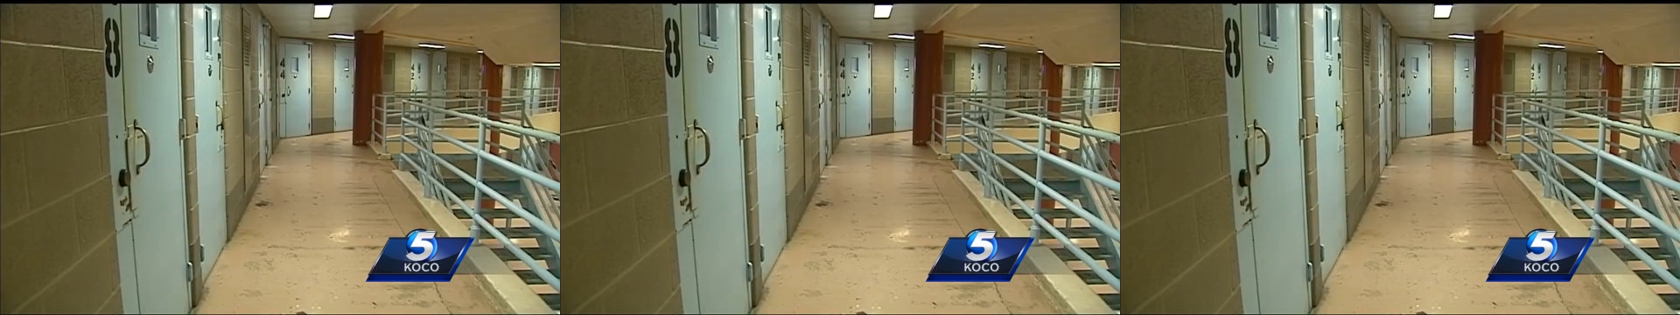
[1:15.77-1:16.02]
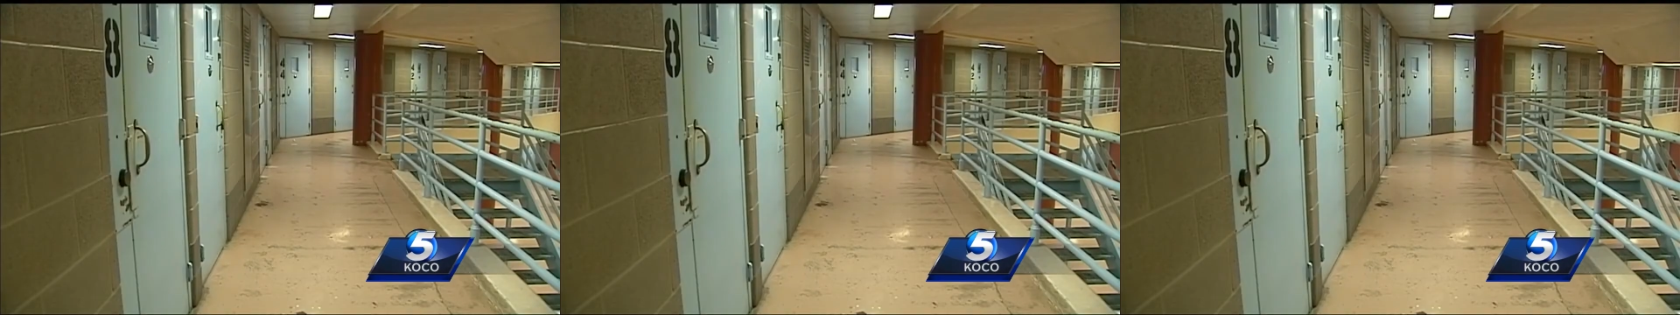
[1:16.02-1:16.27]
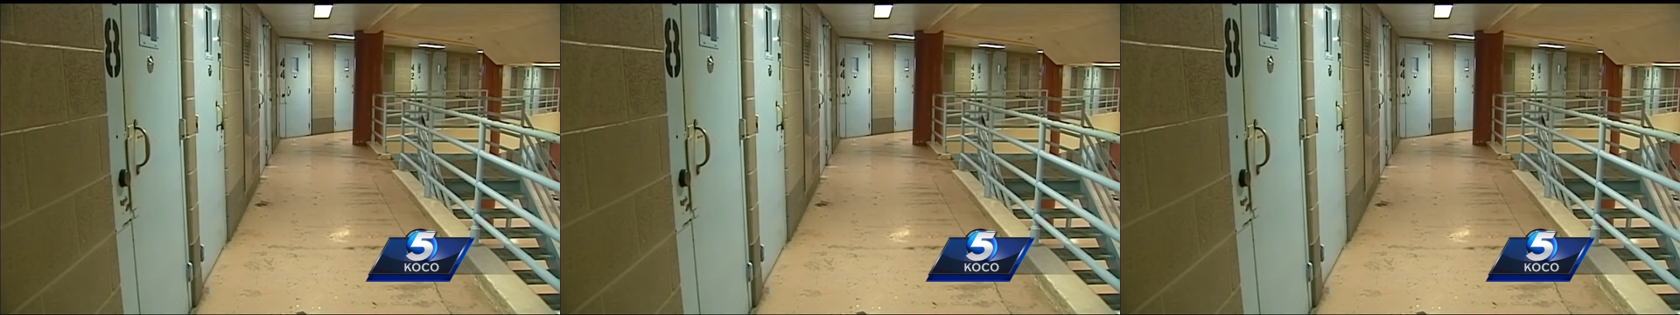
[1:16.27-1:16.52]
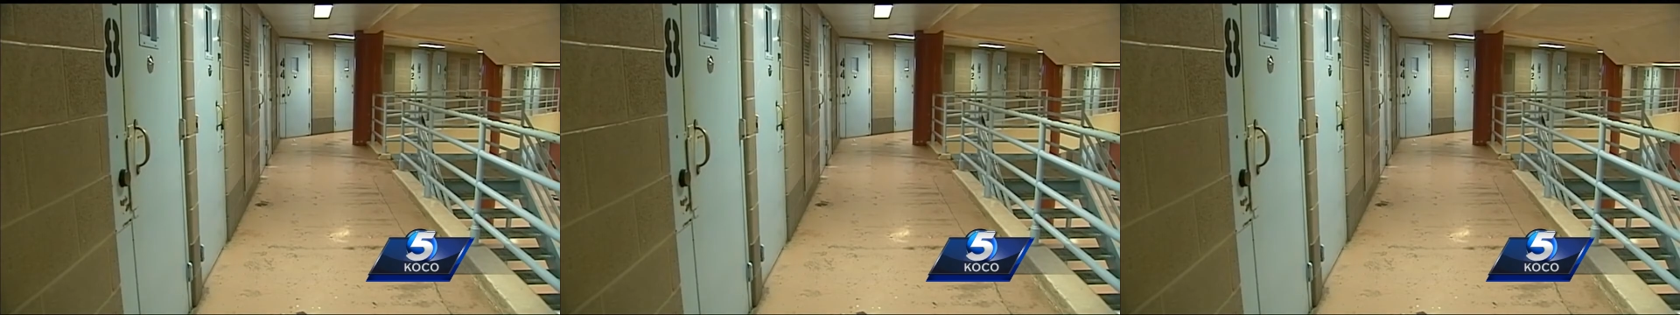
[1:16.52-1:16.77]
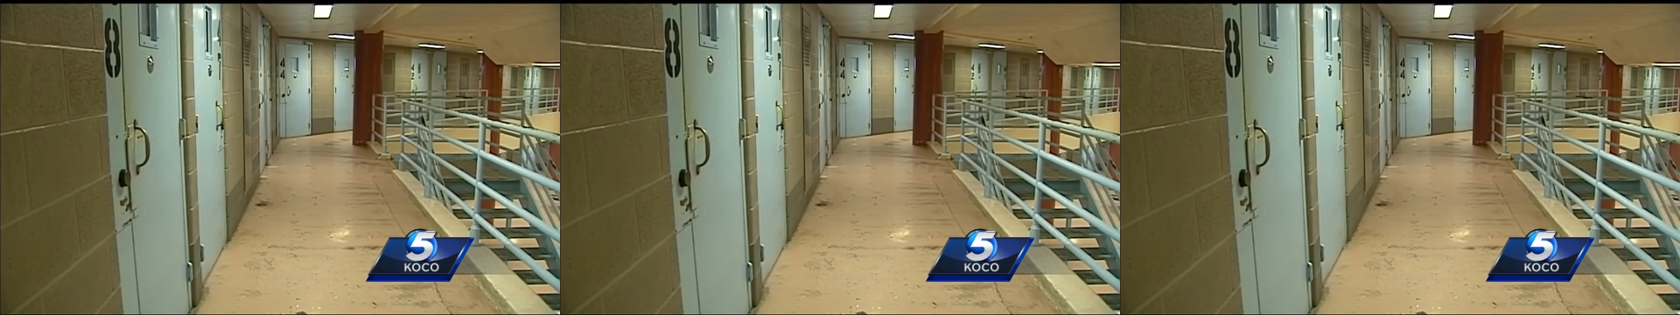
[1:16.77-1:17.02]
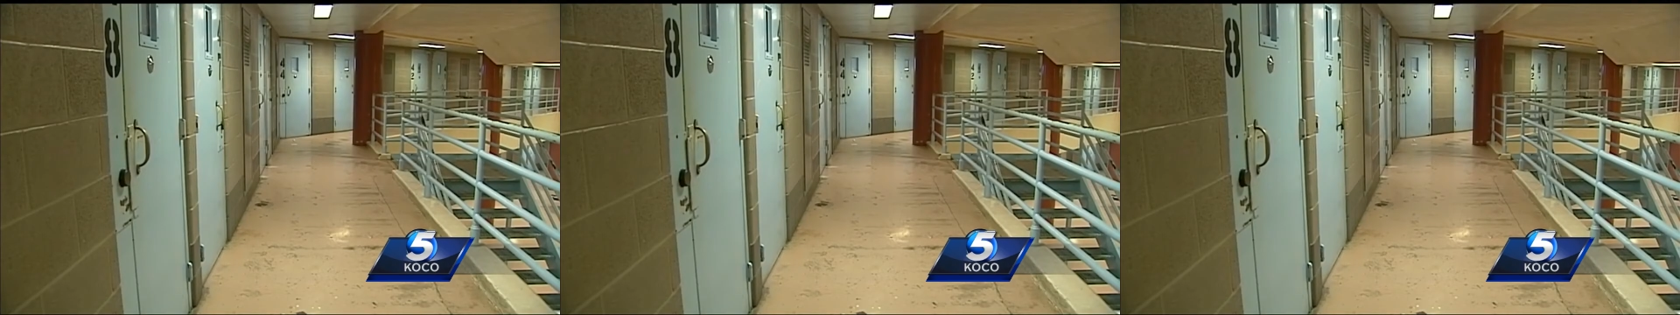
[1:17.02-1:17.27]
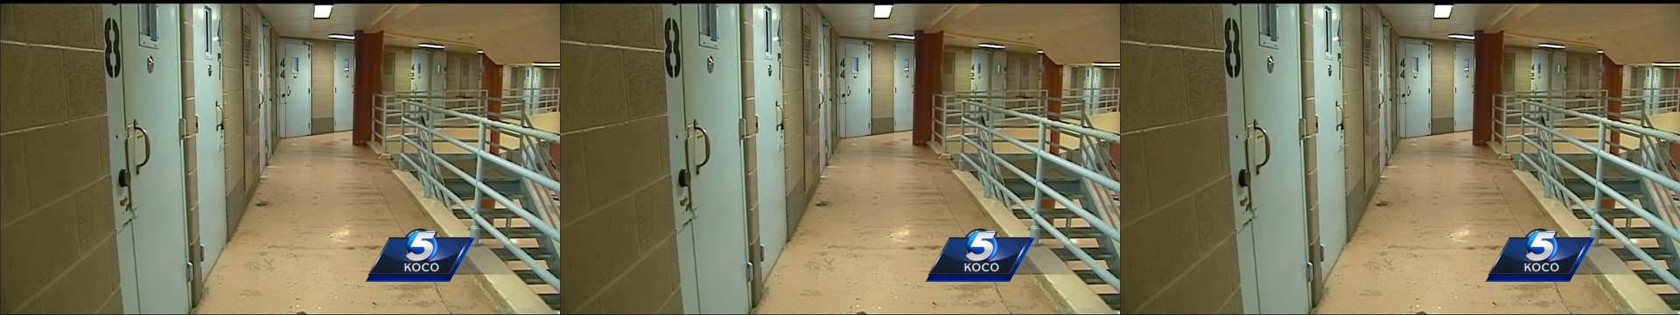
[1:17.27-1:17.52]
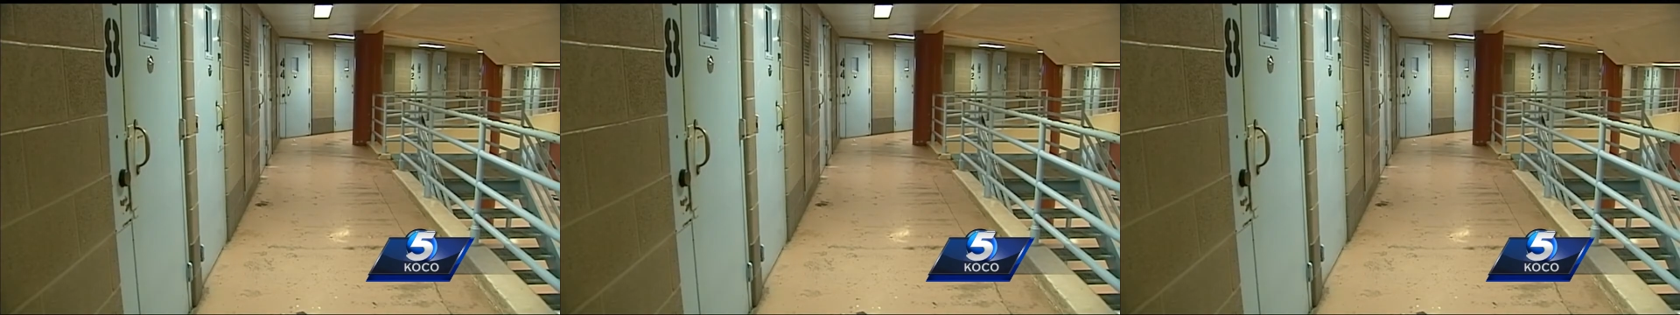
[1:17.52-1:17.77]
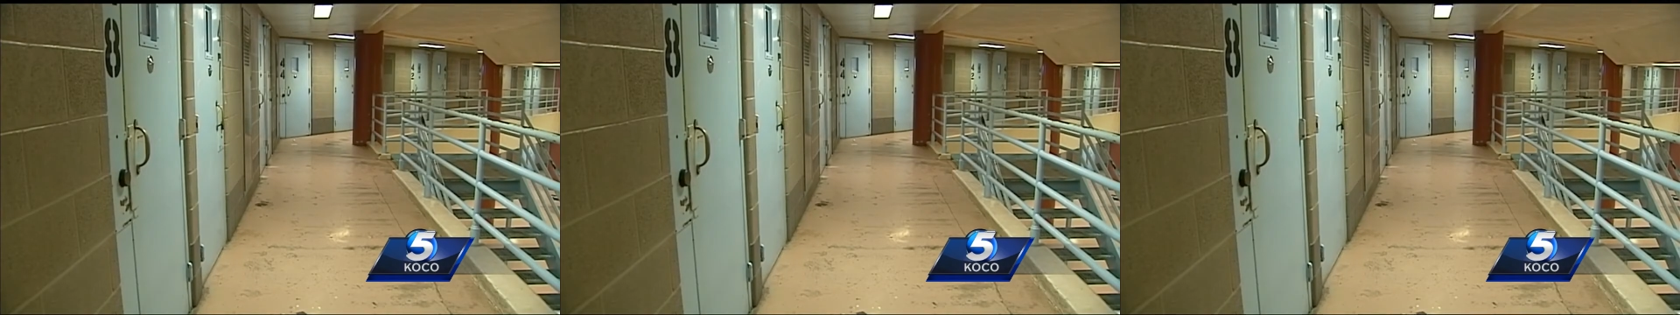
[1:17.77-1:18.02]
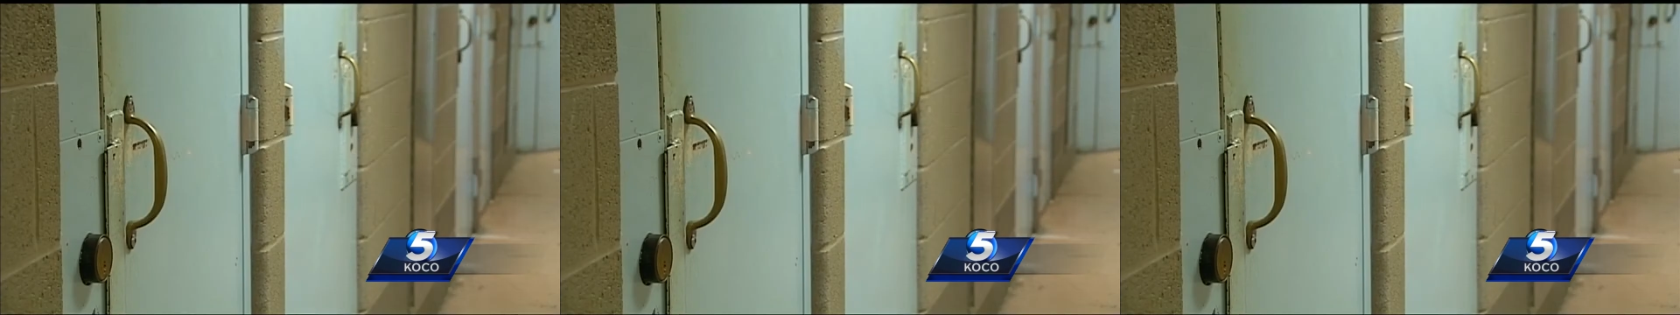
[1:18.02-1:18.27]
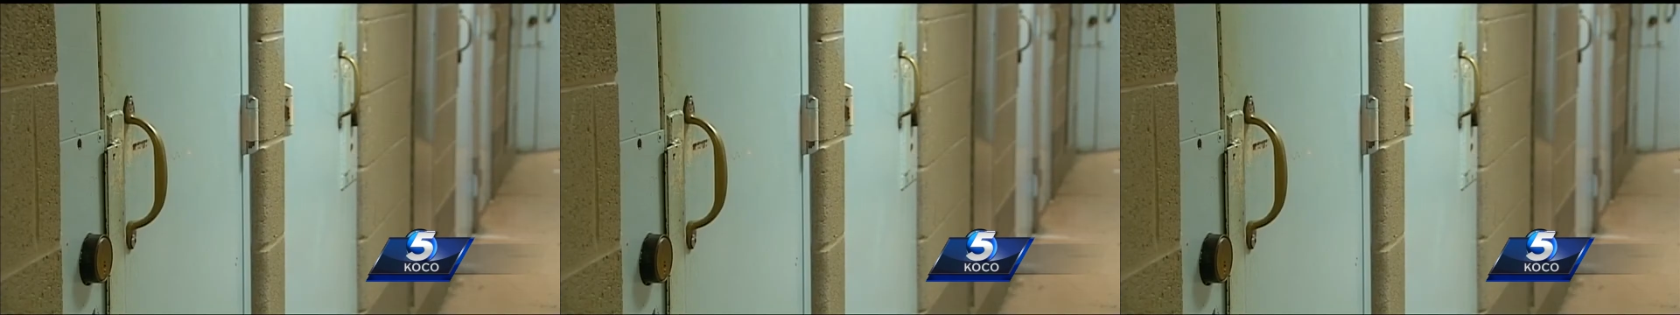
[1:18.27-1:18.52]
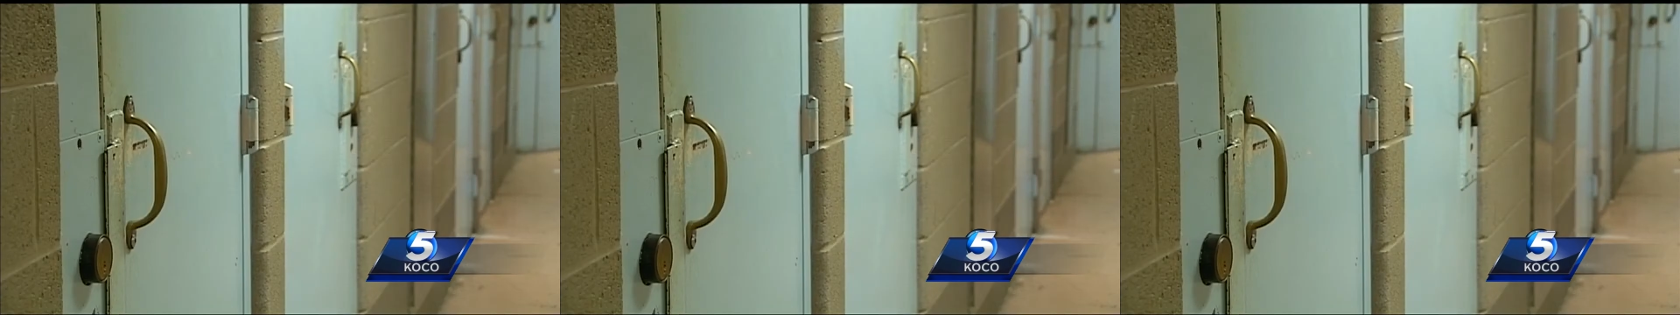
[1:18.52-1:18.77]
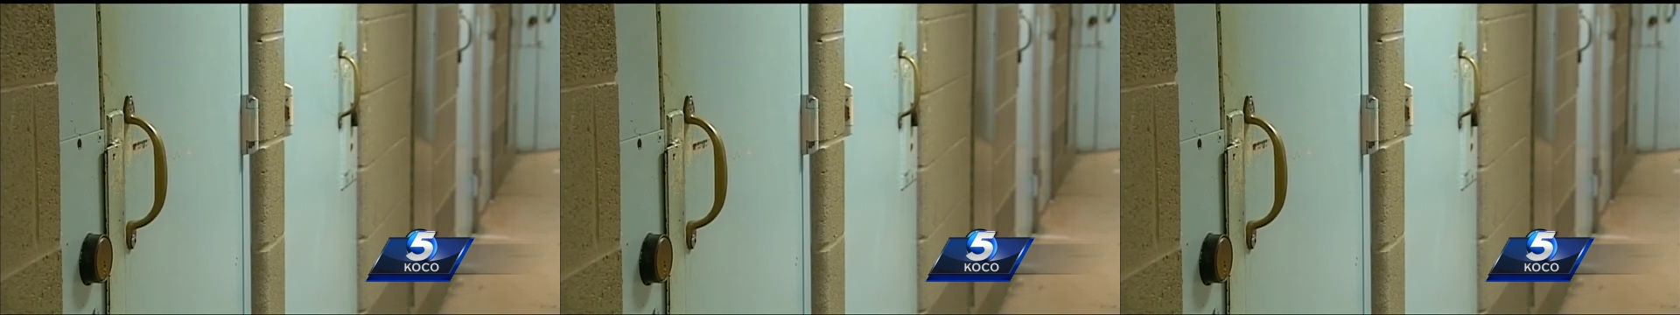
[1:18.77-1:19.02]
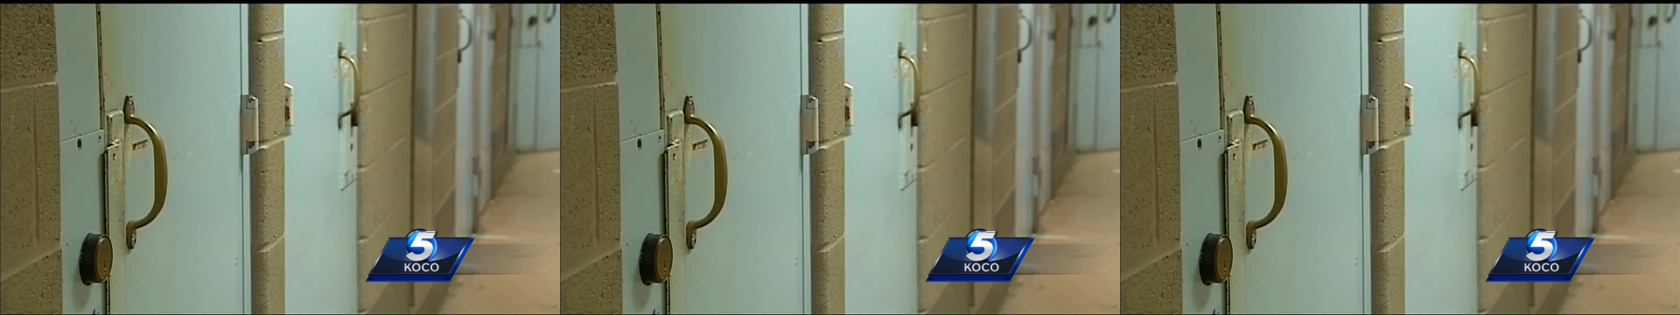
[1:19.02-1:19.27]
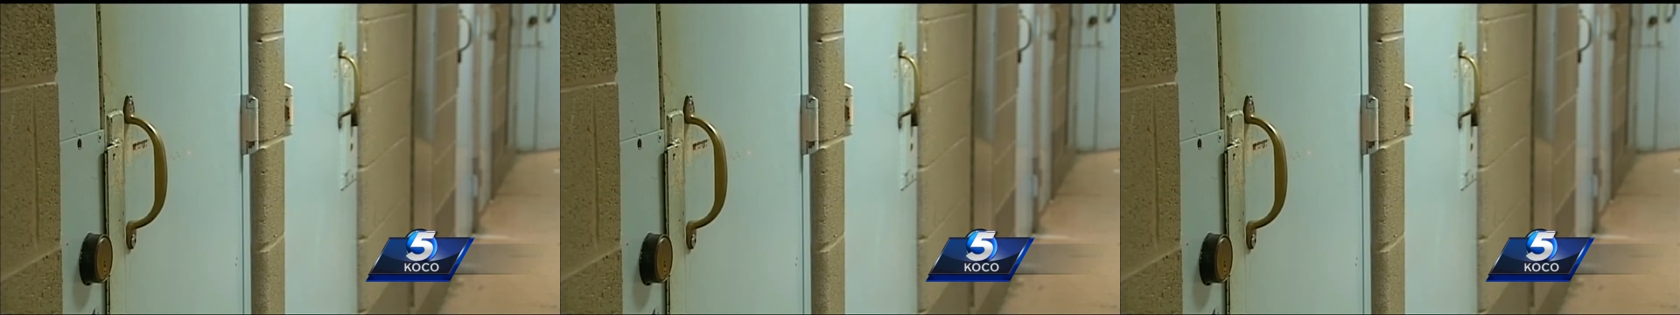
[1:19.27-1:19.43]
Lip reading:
No face is visible, so there are no lips to read.